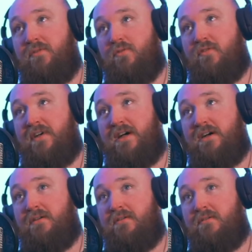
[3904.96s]
with all of
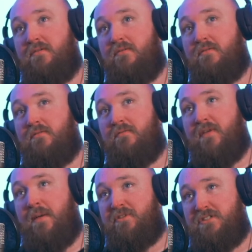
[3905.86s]
our
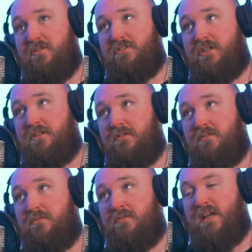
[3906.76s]
episodes on,
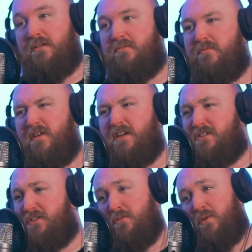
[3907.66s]
mm. and
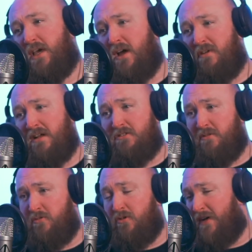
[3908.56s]
very soon when I get around
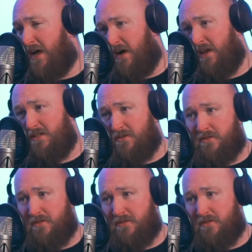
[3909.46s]
to it, all of our highlights